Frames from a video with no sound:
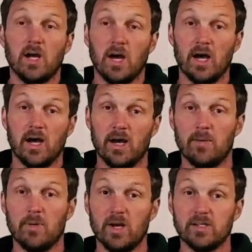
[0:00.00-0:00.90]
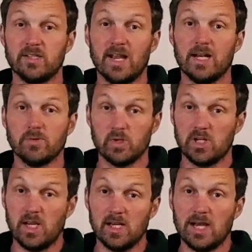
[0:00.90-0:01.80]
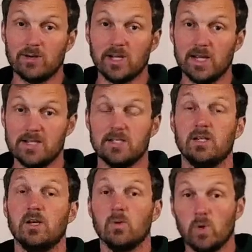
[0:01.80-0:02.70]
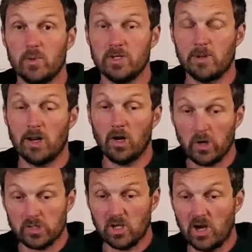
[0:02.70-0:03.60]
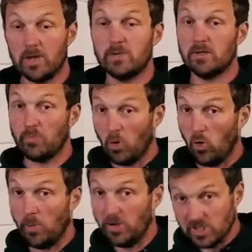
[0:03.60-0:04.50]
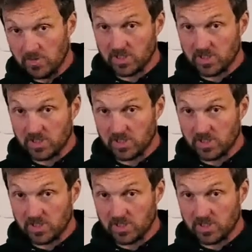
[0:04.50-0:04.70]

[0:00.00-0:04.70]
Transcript: a daily routine nowadays where we spend a lot of time in poor posture